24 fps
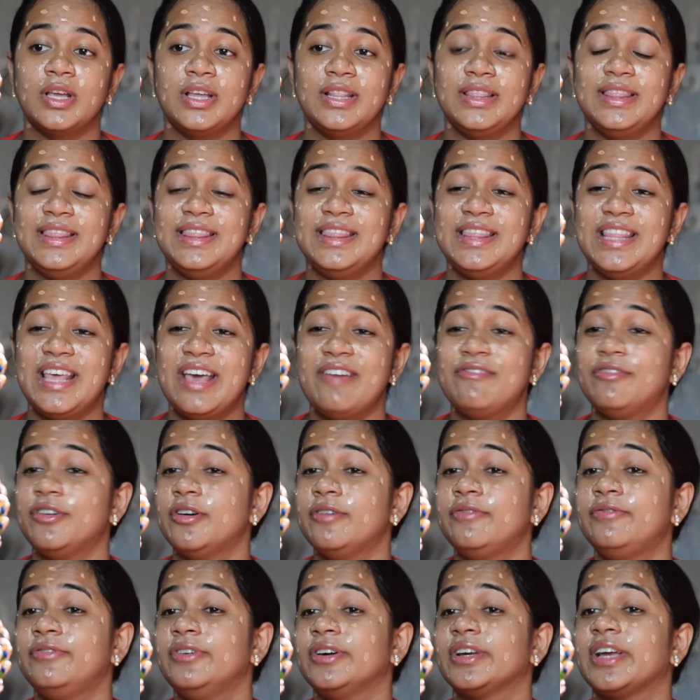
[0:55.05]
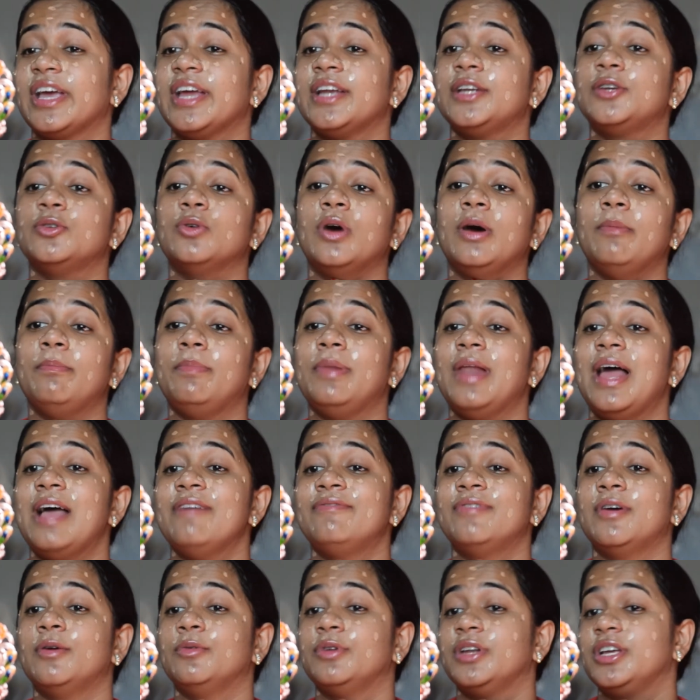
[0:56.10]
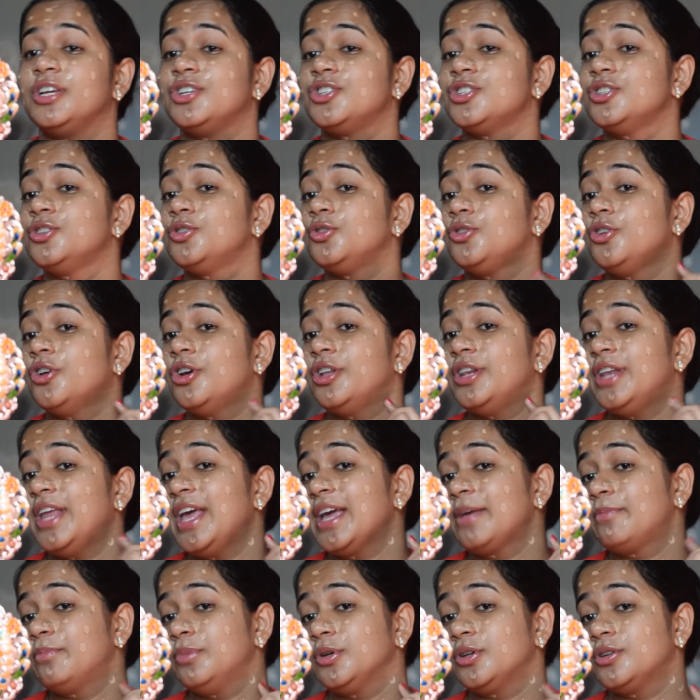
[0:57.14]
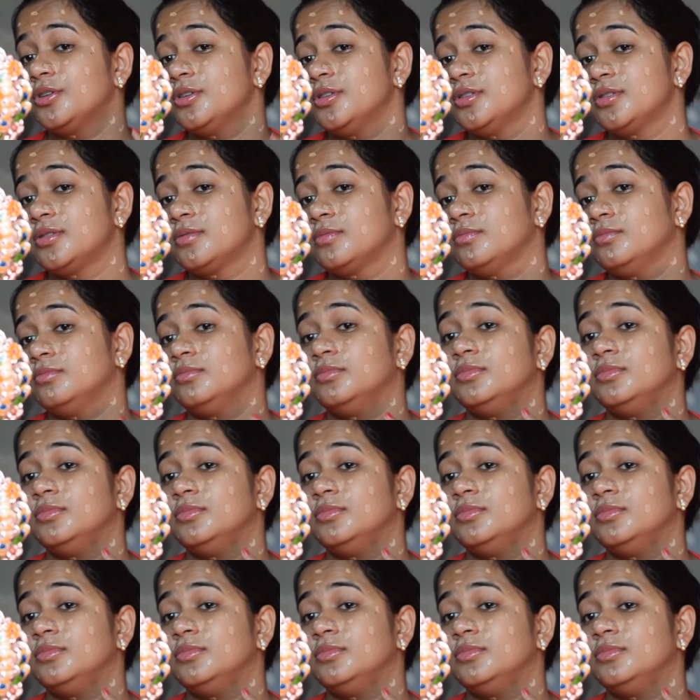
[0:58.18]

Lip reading: Never forget to apply foundation to your neck because